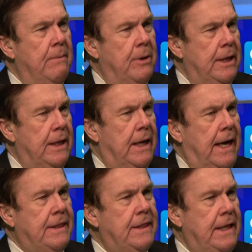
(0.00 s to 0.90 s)
But
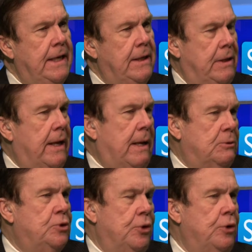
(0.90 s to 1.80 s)
I think, and I'm
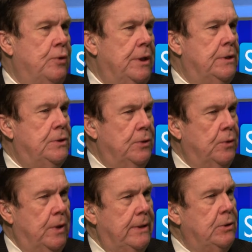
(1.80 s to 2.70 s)
sure you did
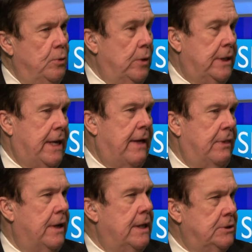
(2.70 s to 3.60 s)
too, and you went to
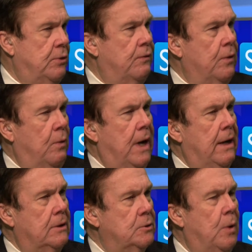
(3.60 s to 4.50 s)
Catholic high school for a
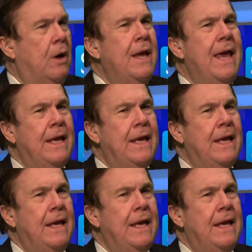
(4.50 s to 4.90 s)
while as well,